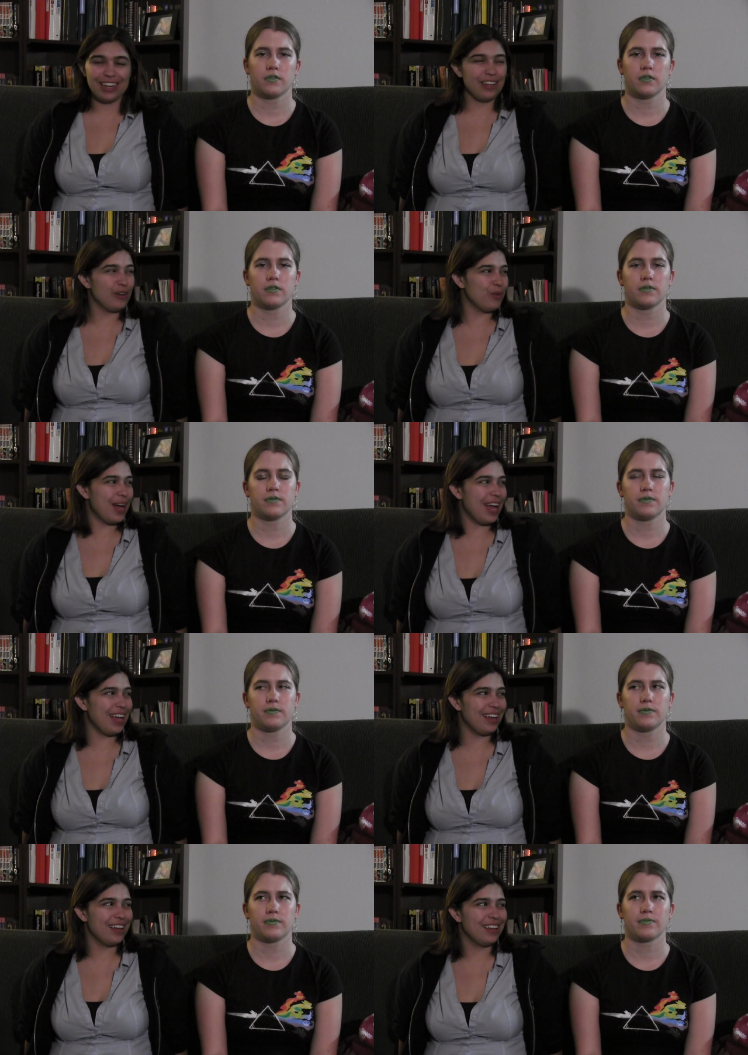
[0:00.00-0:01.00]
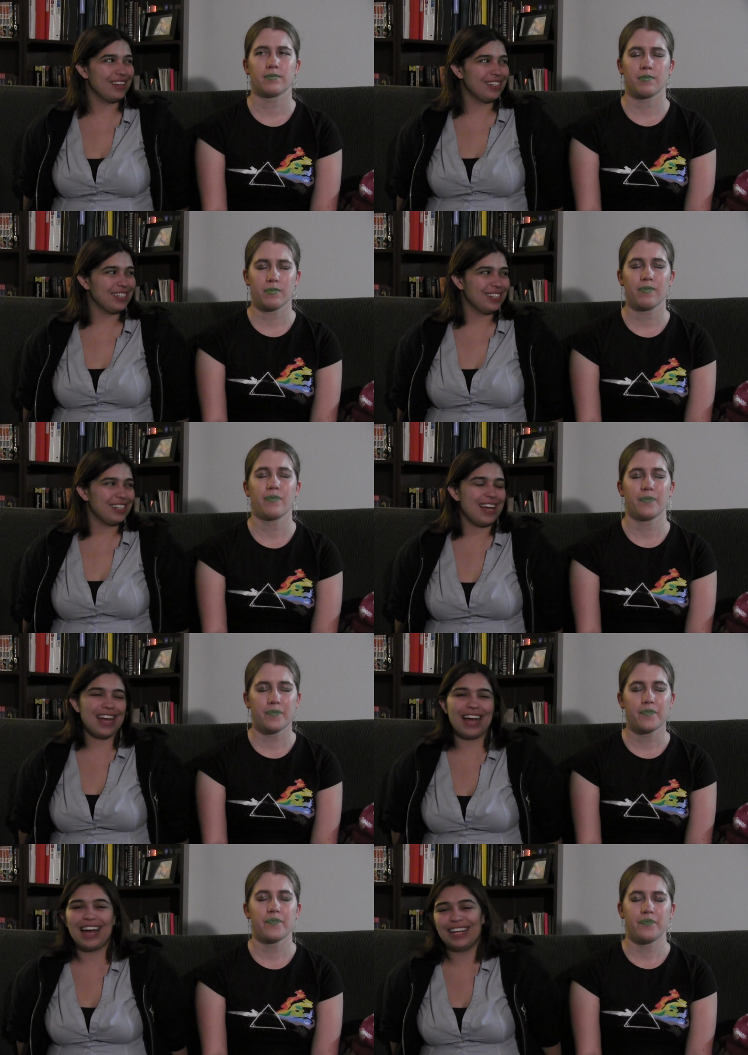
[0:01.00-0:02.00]
Speaker 1: in a way
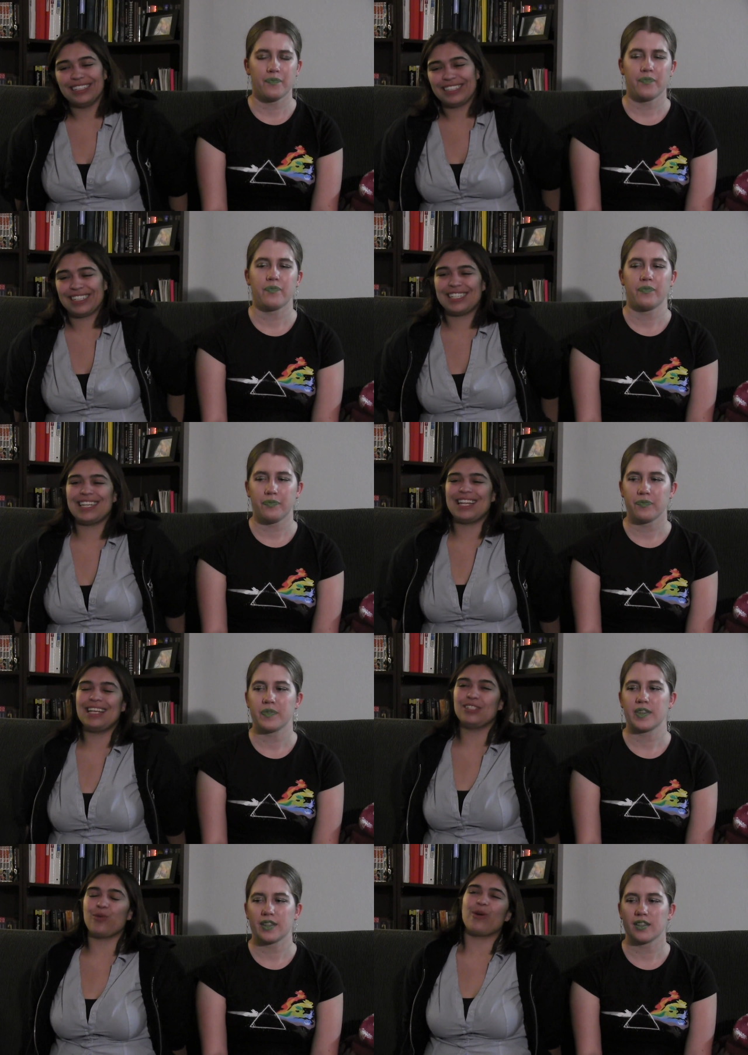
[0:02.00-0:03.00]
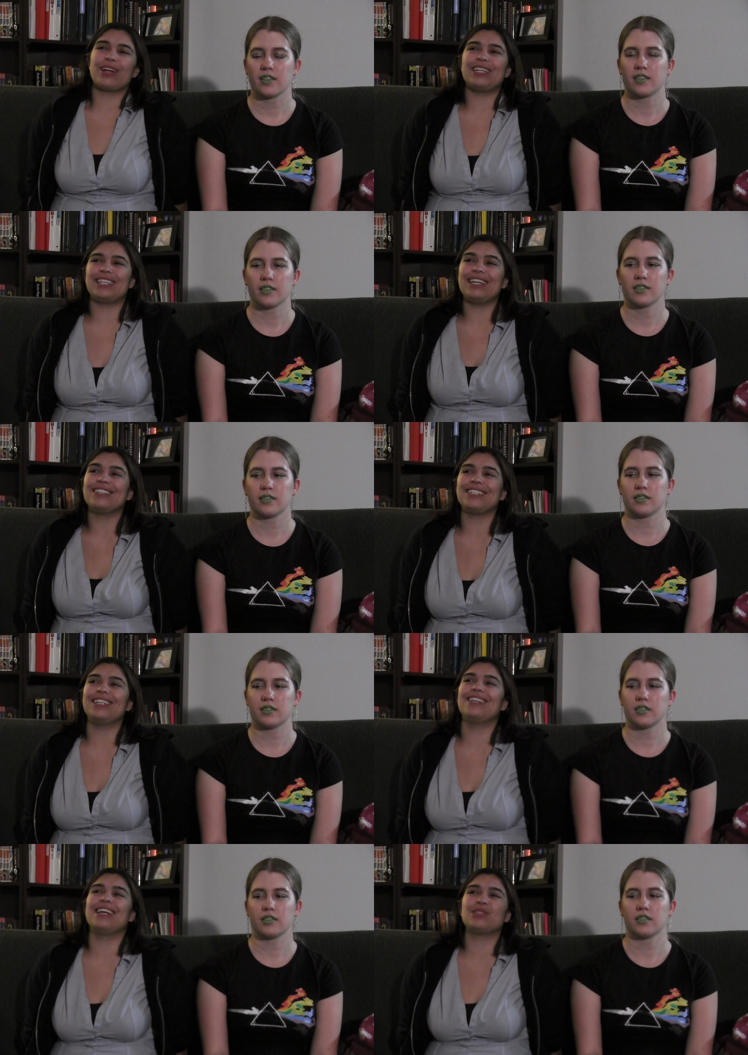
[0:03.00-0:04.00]
and his
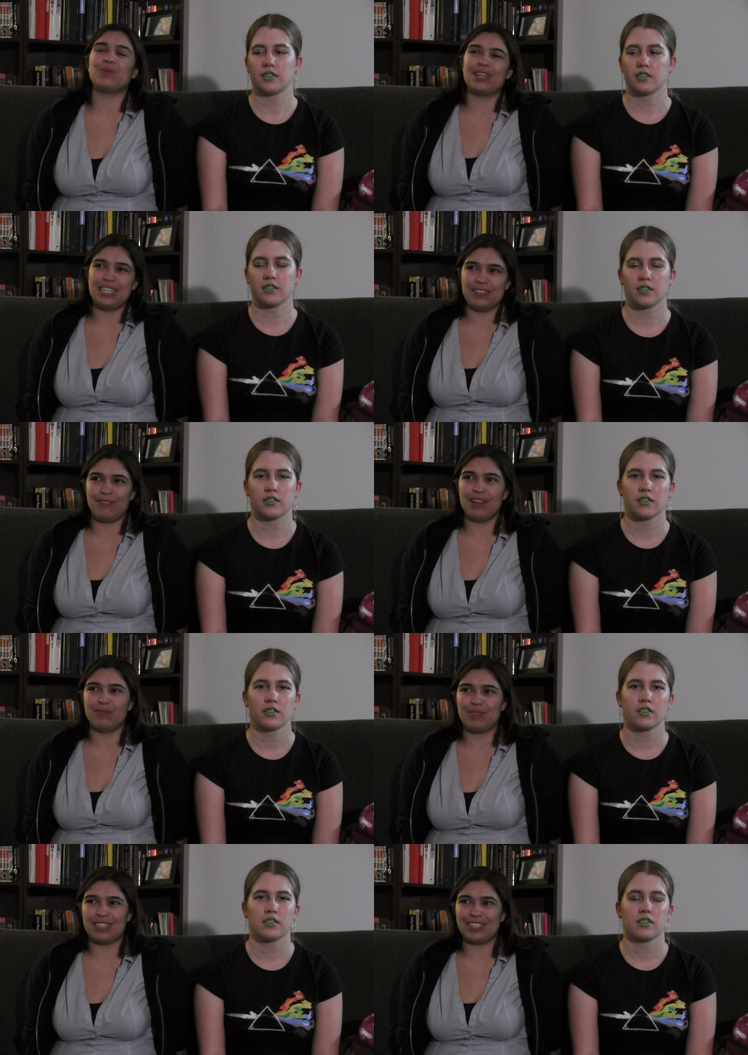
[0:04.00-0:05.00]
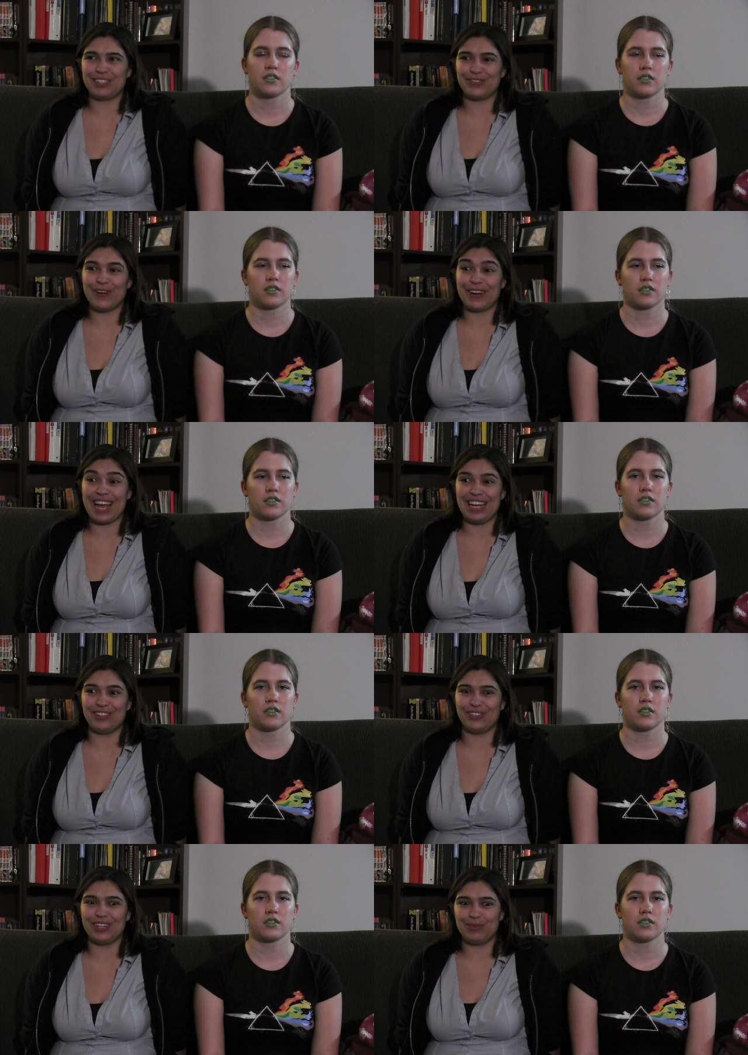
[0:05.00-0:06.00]
organization and that's where he developed this strong
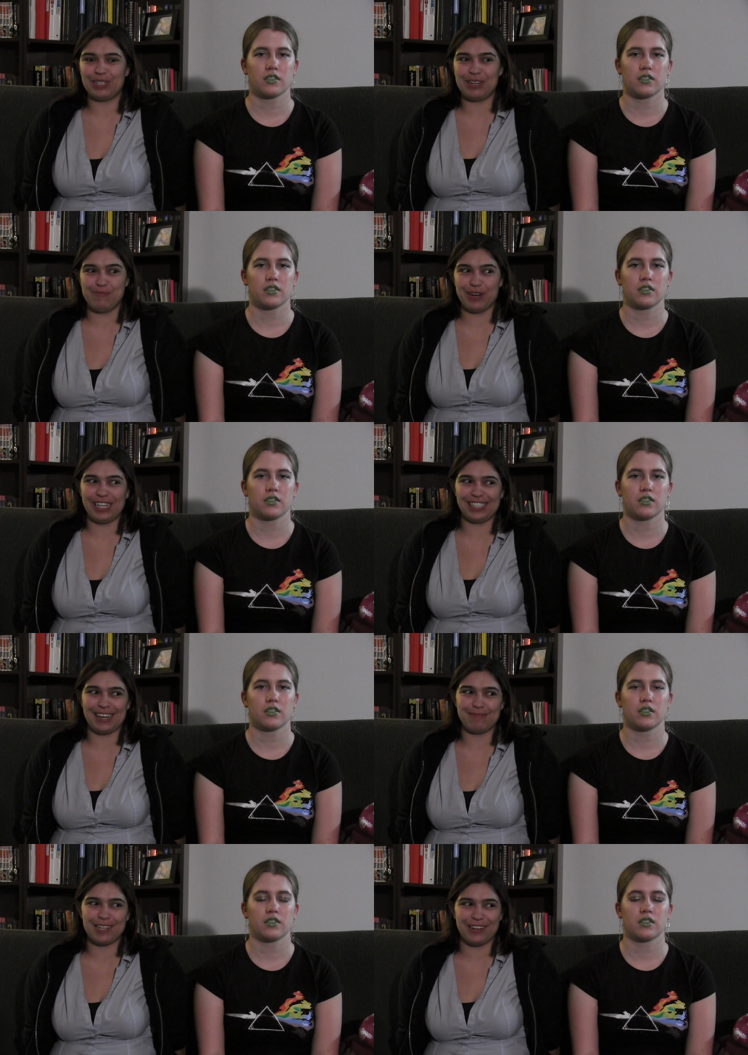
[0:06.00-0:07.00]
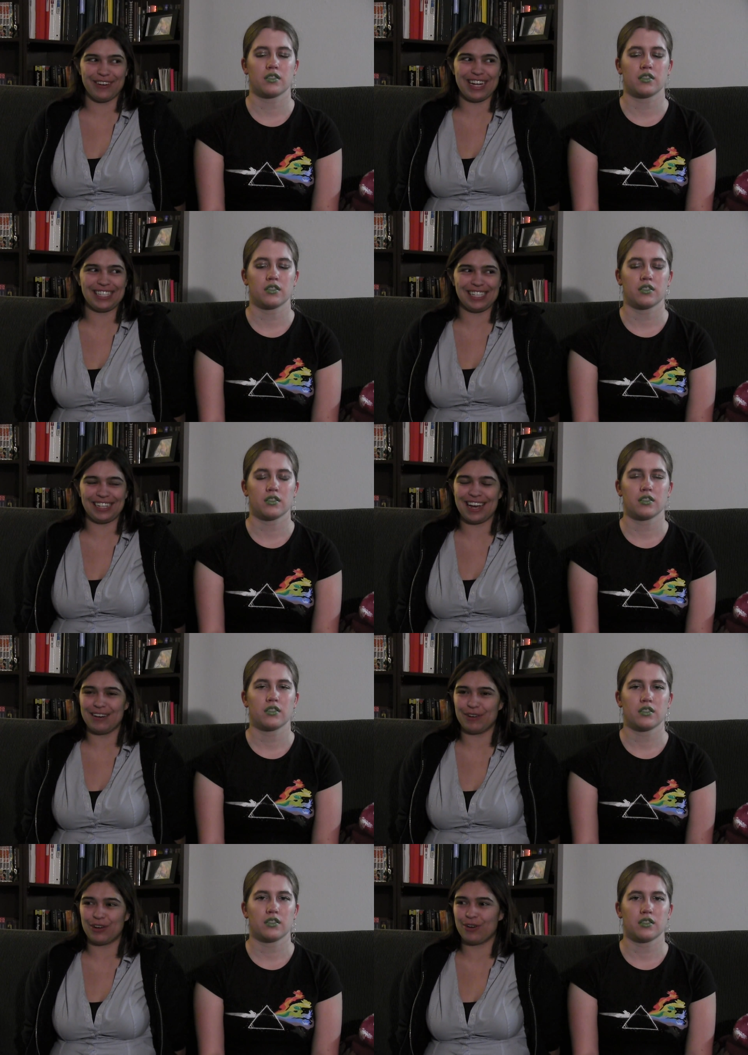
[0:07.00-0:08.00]
hatred which he brings up to Grace in kind
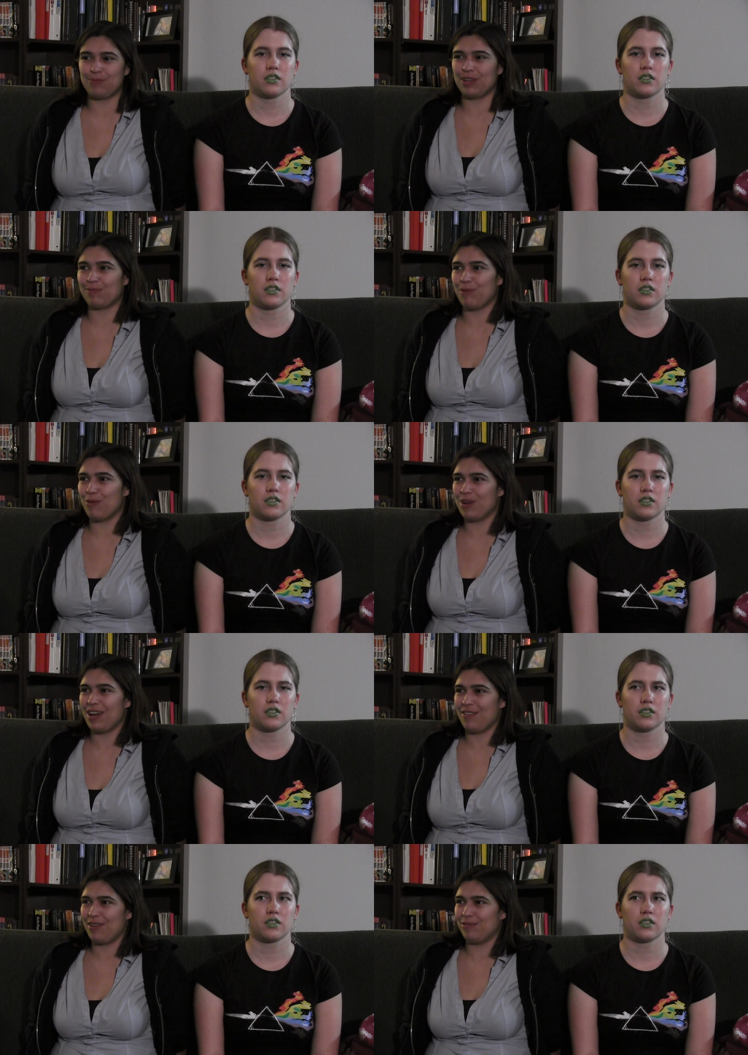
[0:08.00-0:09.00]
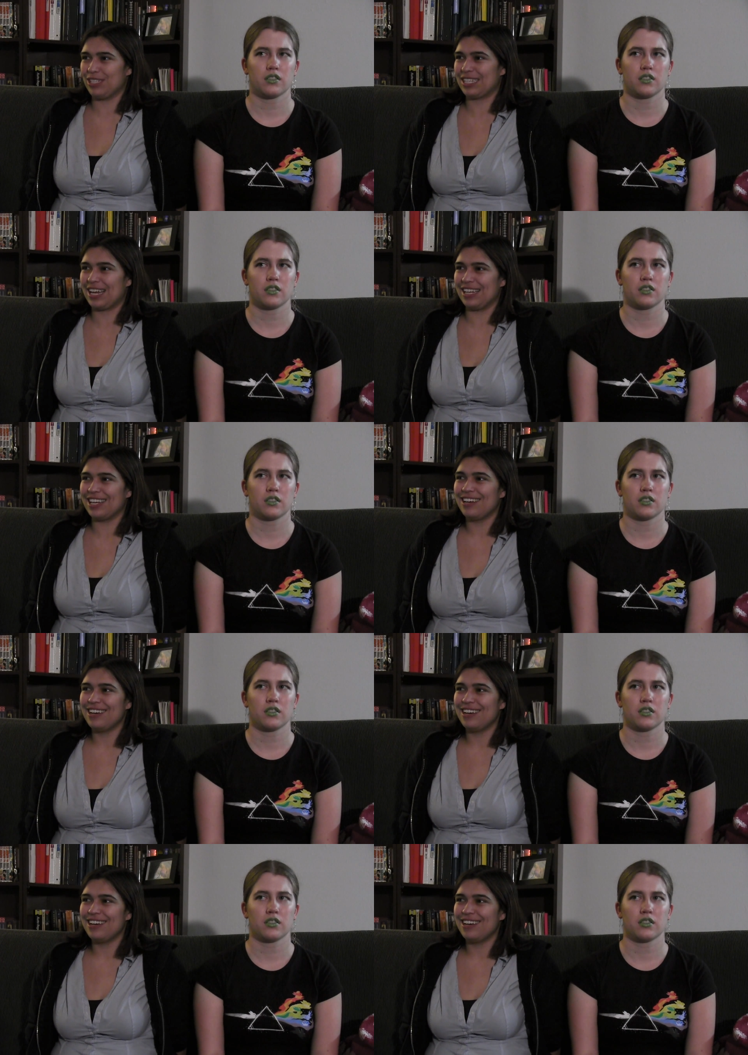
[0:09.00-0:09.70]
of a cryptic moment of him just kind of